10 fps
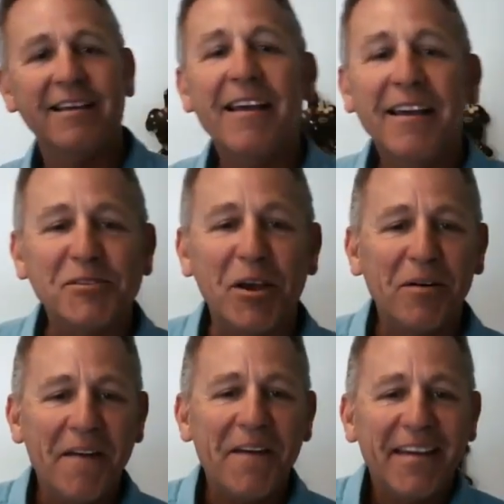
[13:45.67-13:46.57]
I do
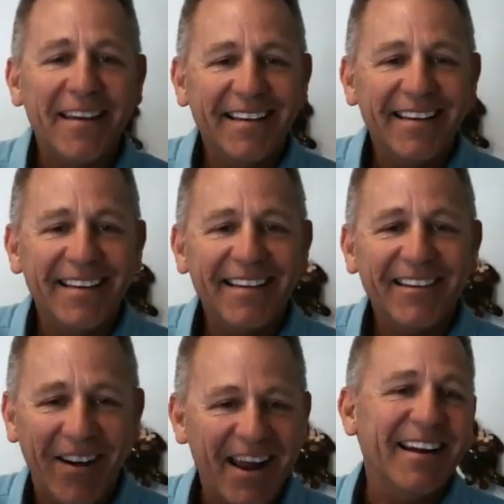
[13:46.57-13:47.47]
remember the yellow ones. I
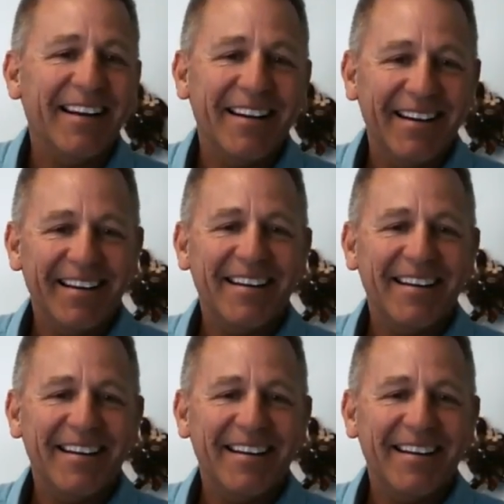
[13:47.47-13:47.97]
think we still have one